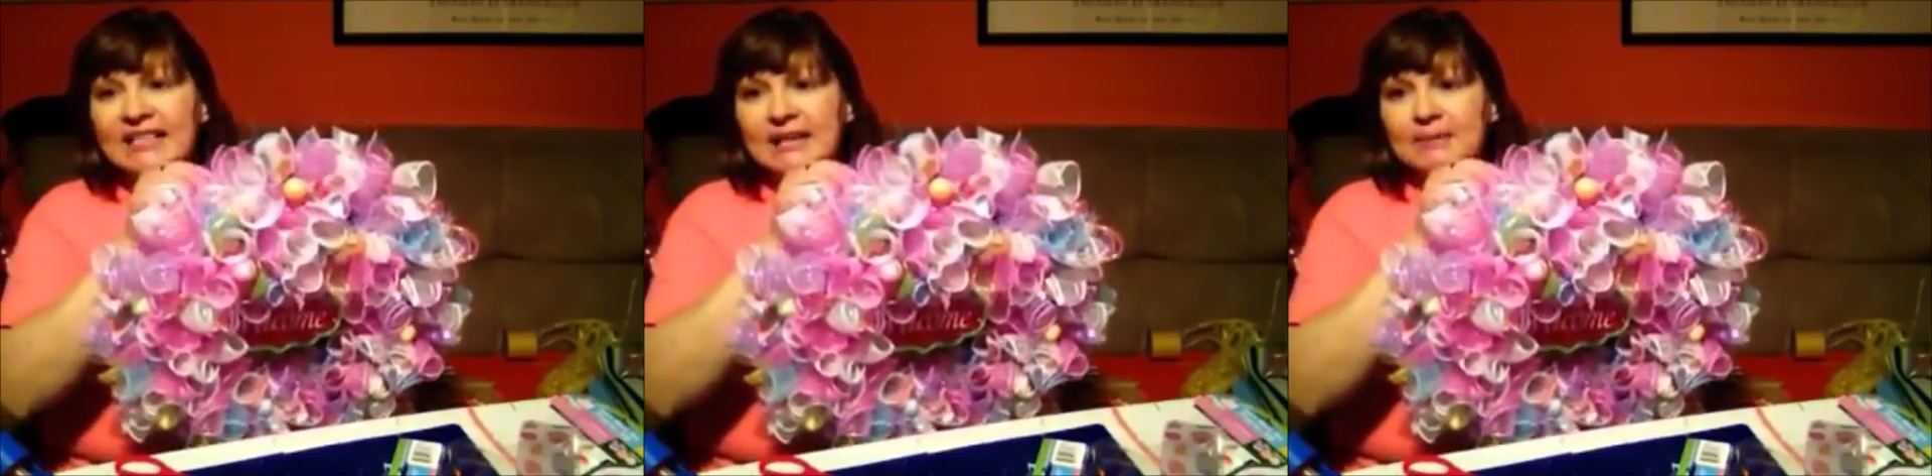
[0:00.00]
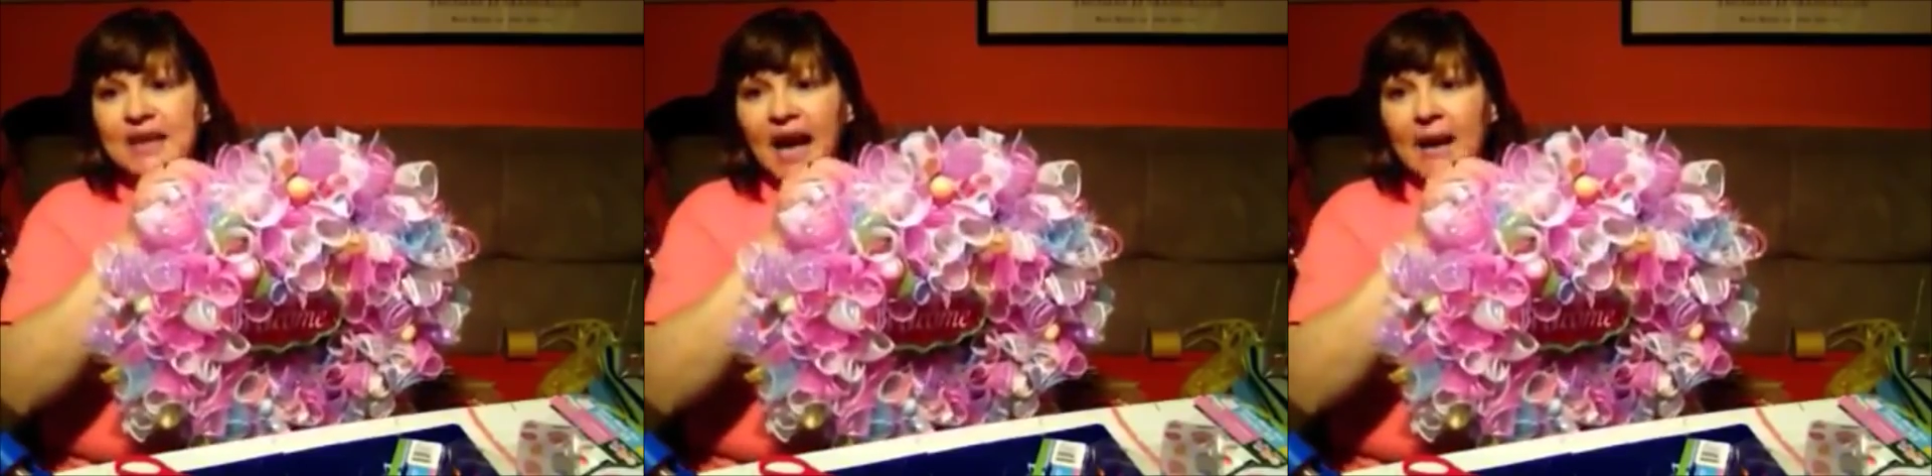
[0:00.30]
a
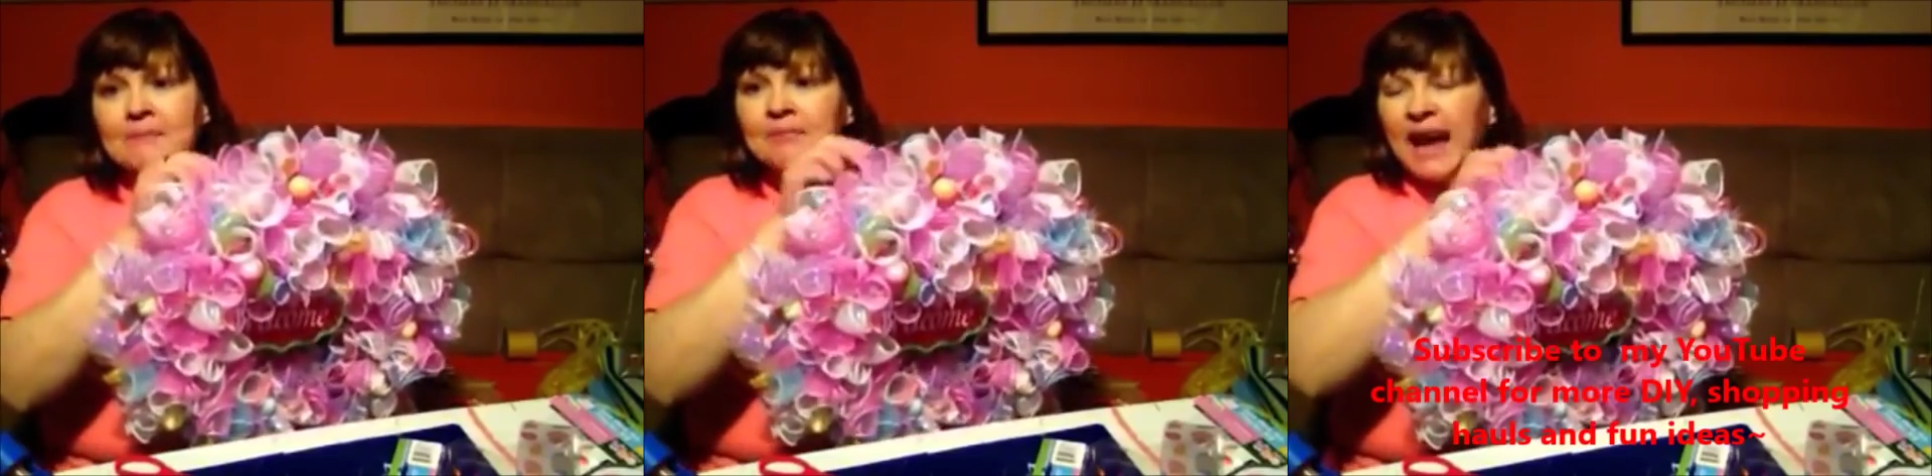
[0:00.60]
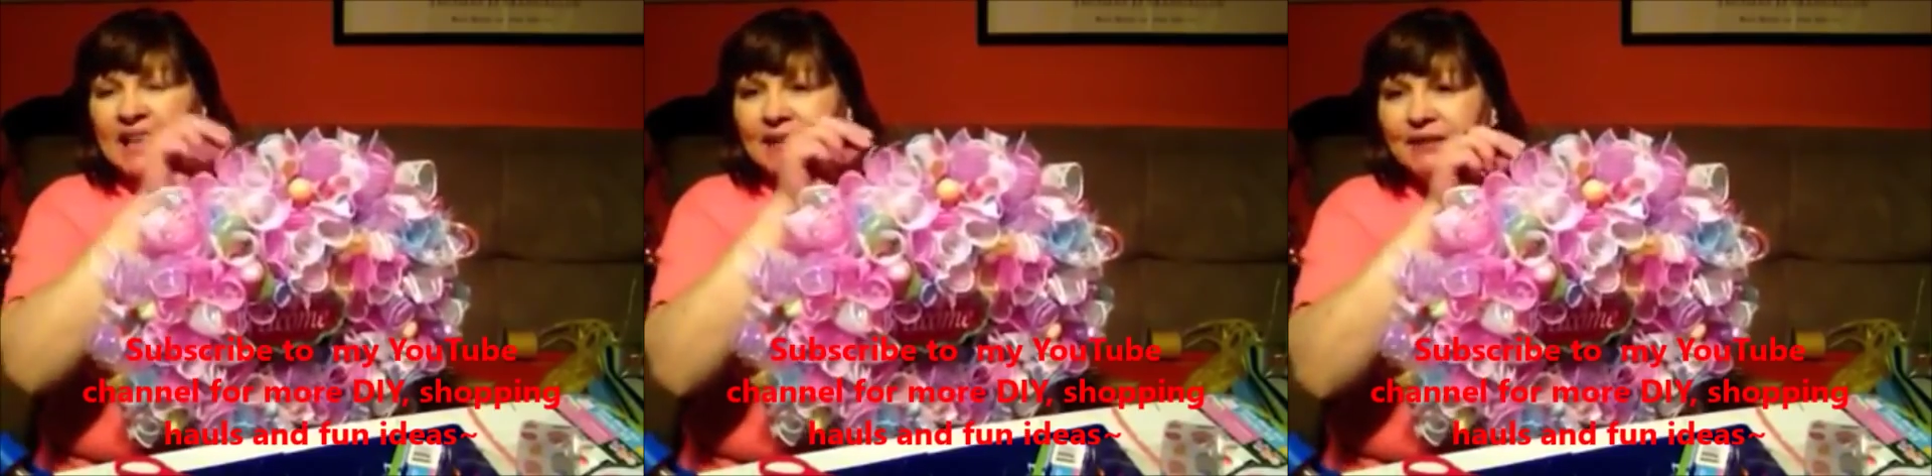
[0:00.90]
zip tie.
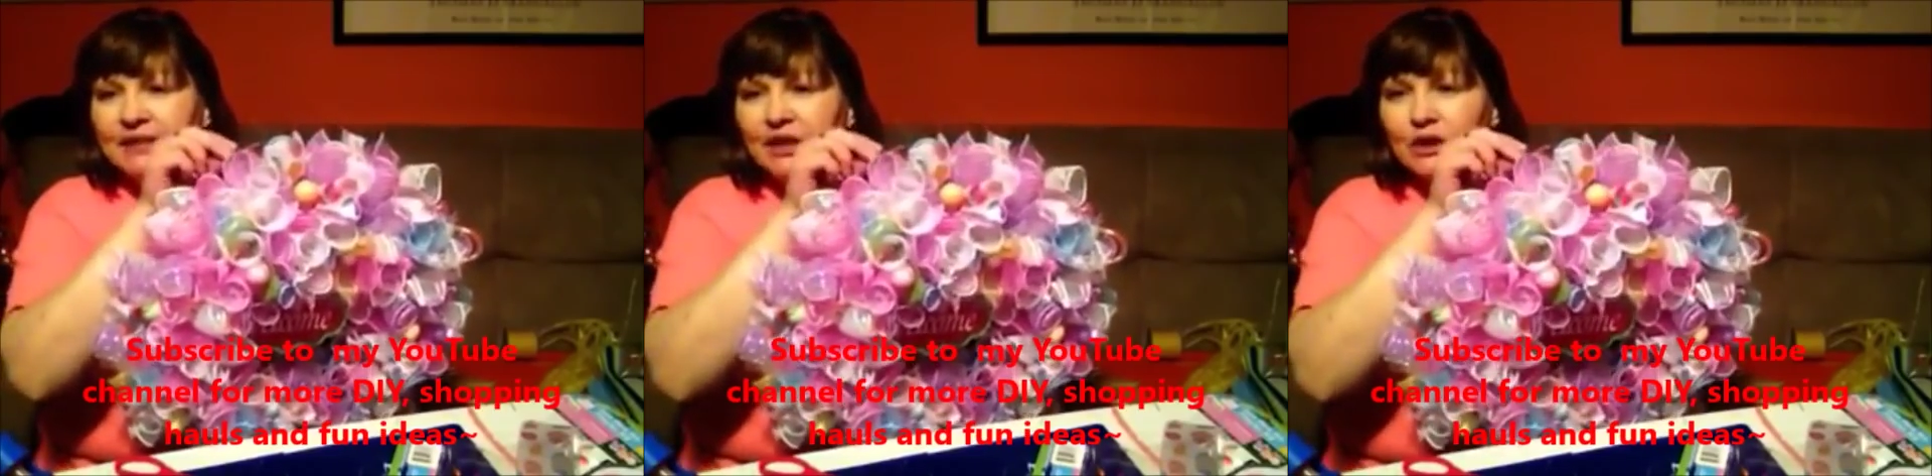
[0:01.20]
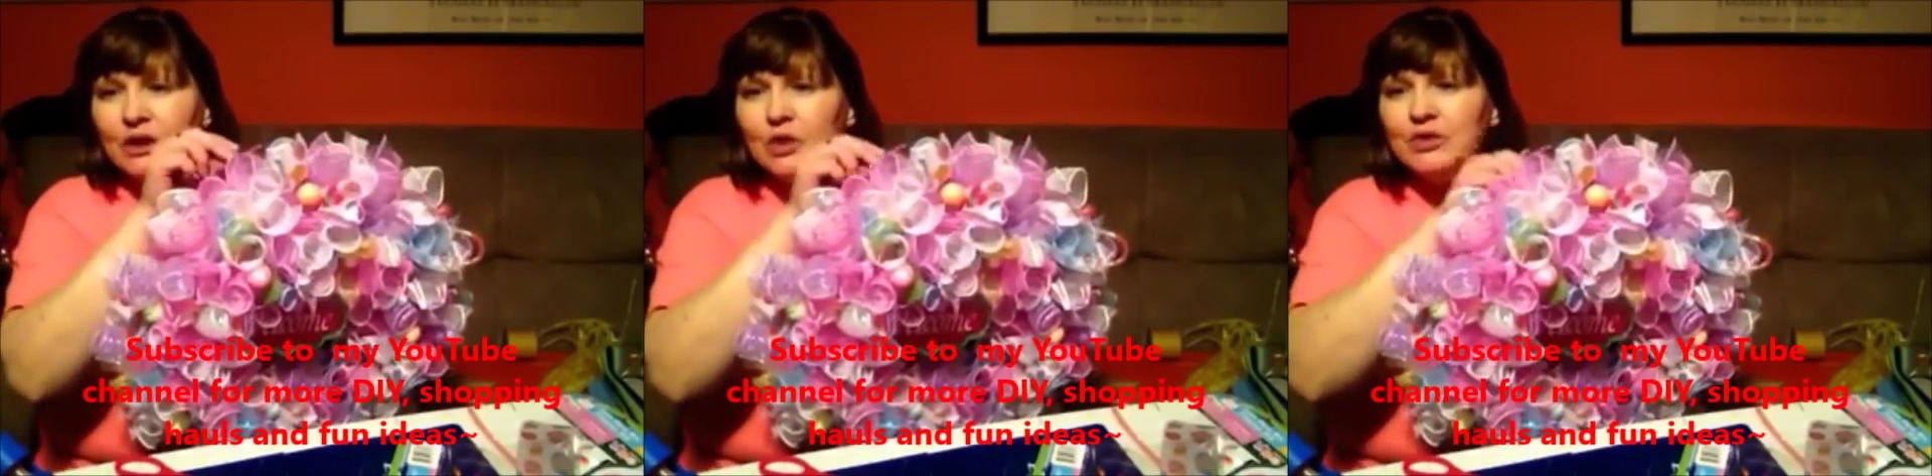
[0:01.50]
I leave it a
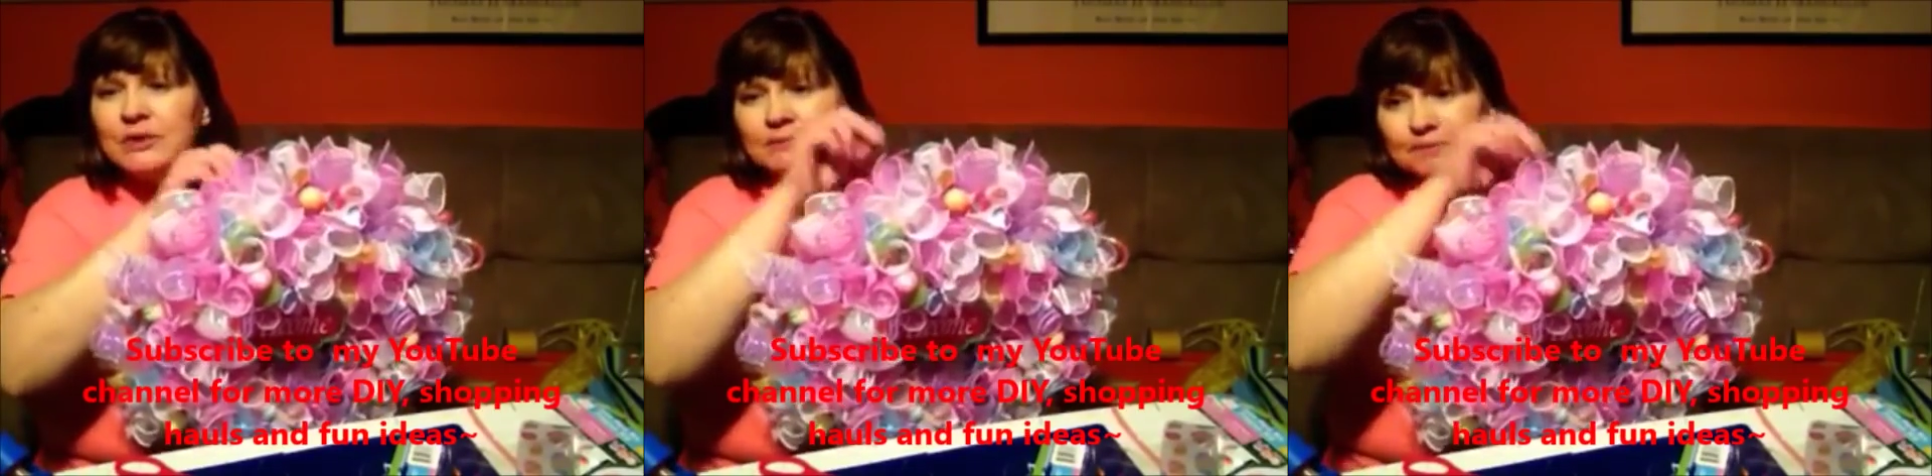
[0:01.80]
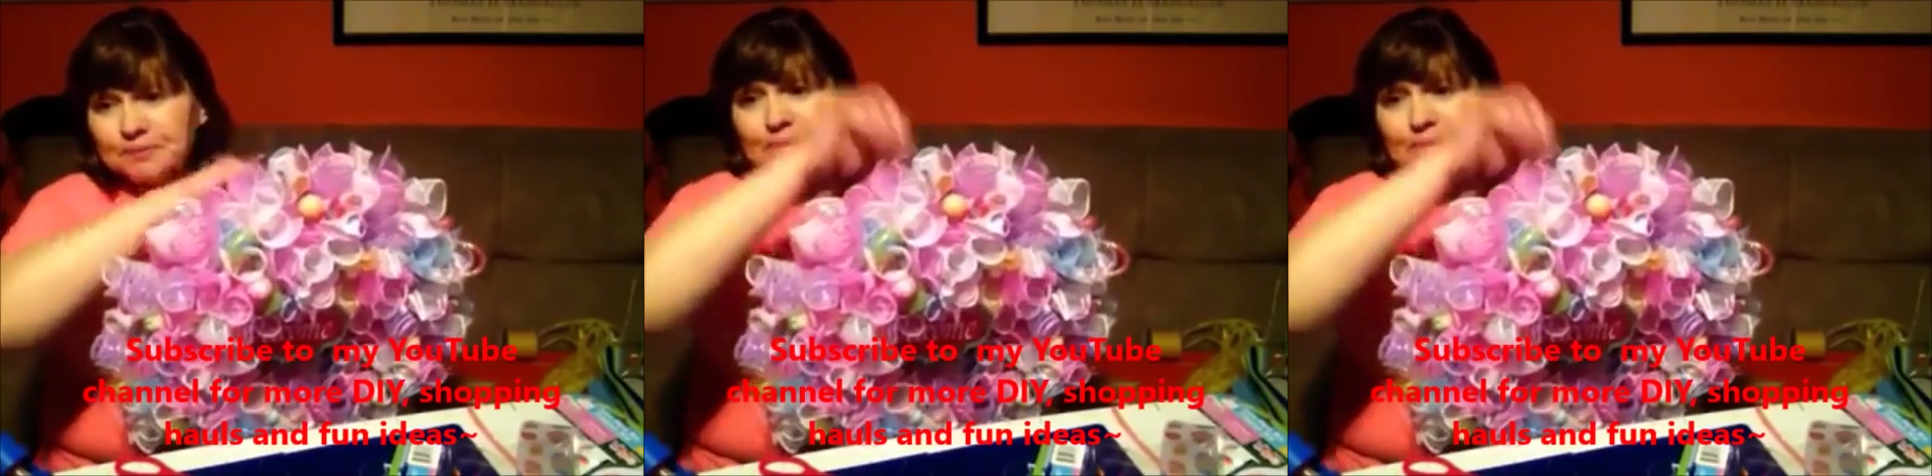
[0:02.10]
little loose.